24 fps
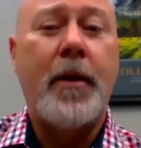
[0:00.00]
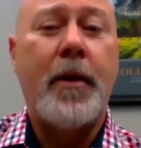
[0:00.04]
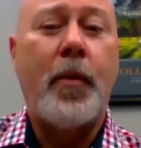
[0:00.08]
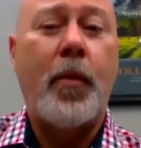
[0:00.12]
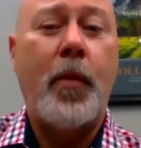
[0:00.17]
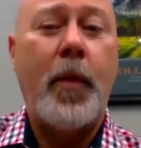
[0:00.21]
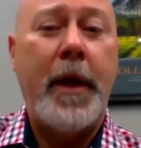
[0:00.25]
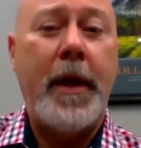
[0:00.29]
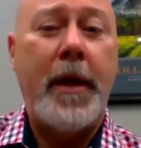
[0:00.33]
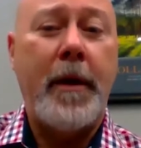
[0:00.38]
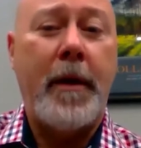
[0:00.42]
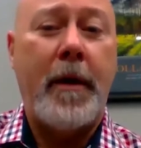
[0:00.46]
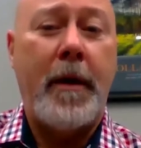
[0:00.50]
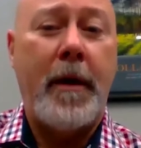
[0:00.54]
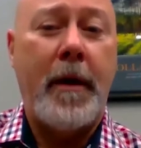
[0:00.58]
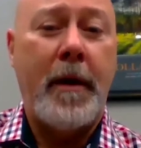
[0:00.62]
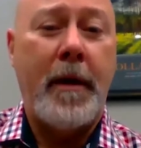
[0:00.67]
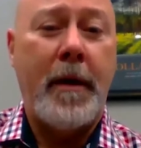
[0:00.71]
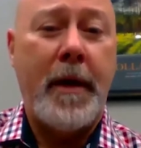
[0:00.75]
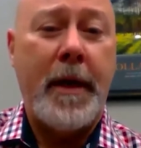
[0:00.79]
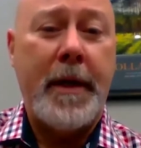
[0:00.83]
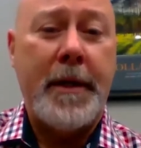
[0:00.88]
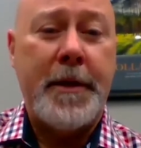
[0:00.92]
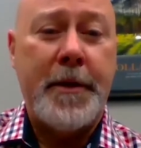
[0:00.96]
We
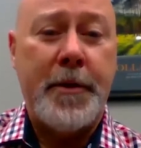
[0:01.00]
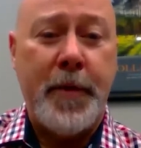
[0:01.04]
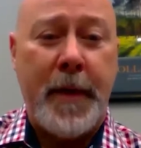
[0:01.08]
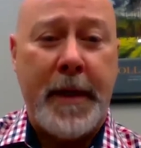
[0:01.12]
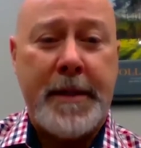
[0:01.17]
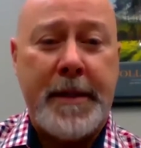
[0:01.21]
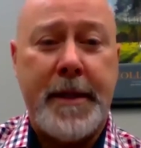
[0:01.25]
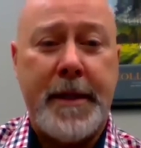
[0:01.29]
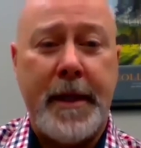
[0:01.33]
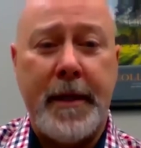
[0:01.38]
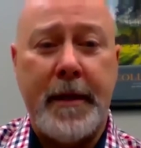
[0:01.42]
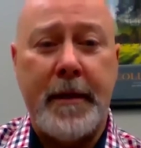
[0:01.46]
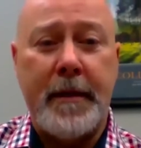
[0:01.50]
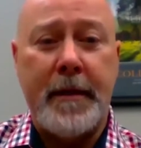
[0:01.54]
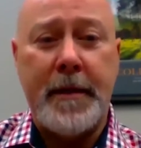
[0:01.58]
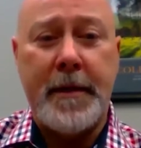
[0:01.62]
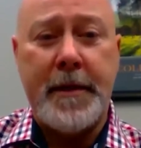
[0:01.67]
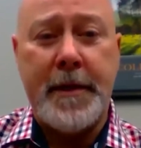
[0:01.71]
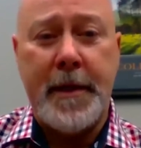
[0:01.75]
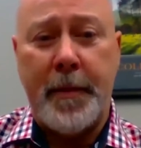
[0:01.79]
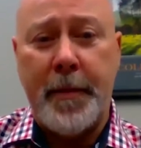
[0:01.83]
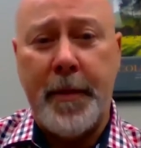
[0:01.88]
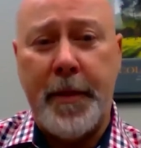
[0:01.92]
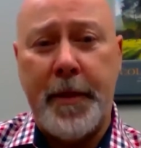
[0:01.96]
are addressing
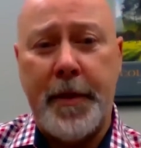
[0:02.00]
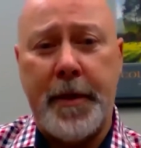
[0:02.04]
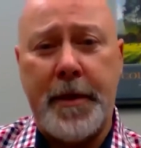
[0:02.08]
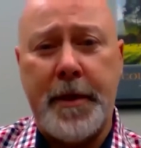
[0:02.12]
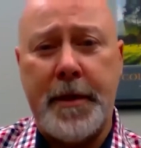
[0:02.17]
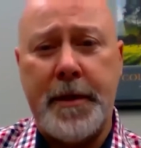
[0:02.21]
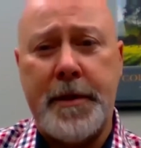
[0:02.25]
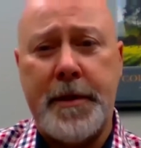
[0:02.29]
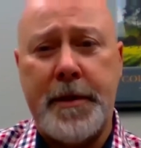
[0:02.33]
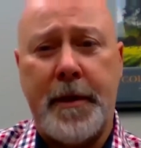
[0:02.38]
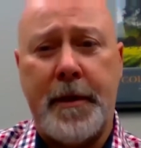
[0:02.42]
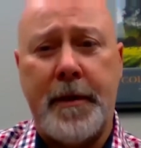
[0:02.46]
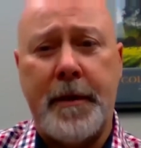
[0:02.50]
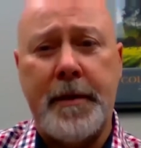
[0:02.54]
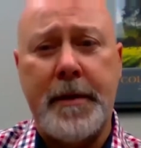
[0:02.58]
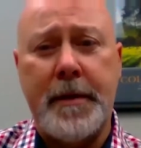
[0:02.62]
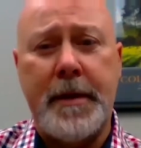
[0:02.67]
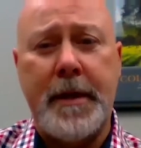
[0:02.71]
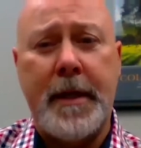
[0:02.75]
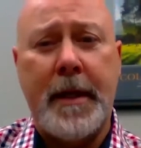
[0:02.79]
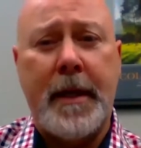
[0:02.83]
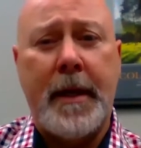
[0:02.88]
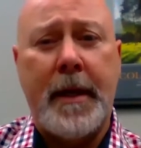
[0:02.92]
some of their concerns.